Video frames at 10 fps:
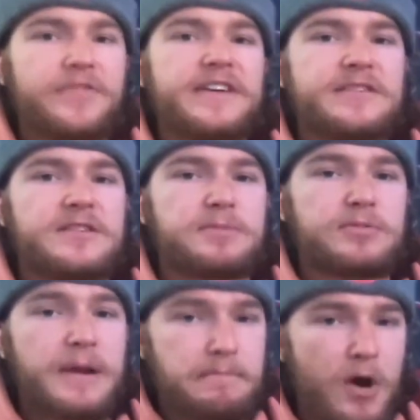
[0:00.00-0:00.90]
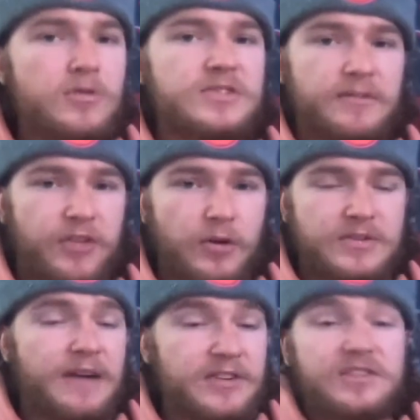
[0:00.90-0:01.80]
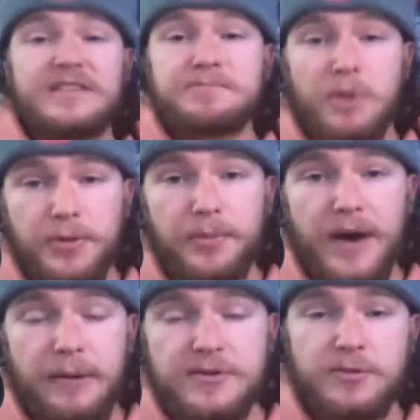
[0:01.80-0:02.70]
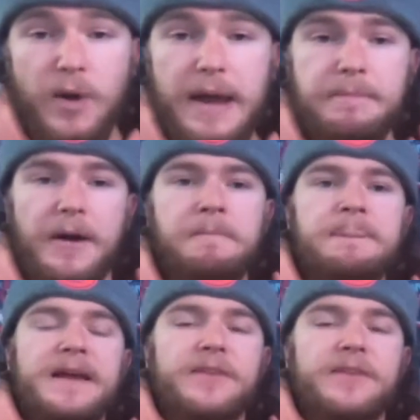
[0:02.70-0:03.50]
distance between most of those obviously it's multiple hours away but